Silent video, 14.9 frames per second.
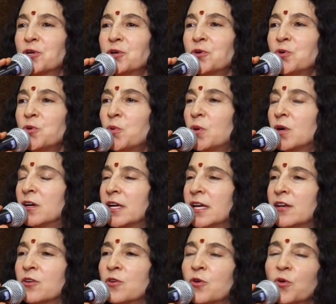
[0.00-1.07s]
who were
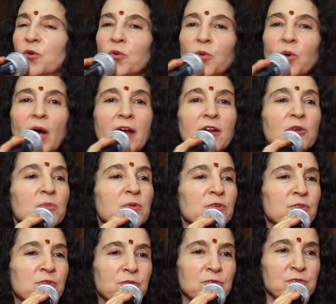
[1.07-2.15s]
incredible
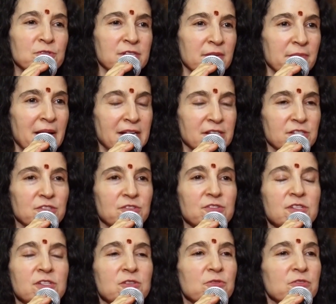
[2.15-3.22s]
gurus and
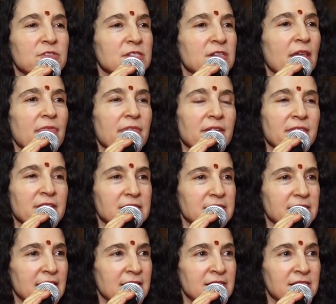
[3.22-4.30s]
masters. And so there's nothing that
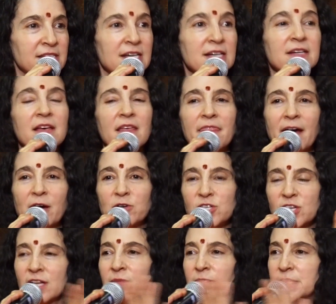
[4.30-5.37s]
says, thou
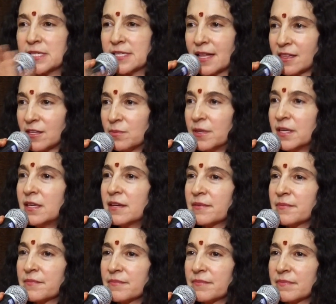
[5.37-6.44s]
shalt be celibate,
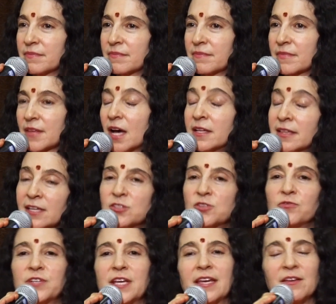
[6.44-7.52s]
unless
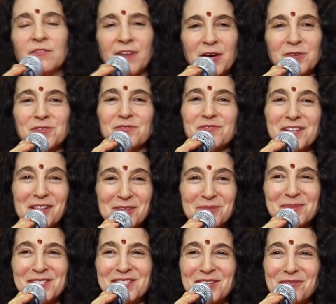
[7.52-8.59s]
you've taken vows of
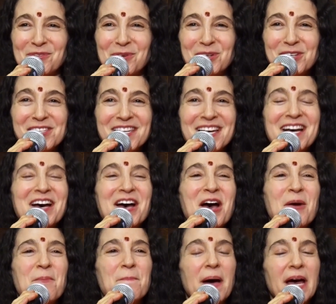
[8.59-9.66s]
celibacy, of course.
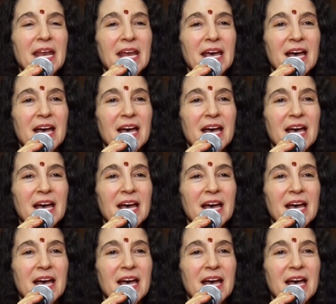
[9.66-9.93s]
But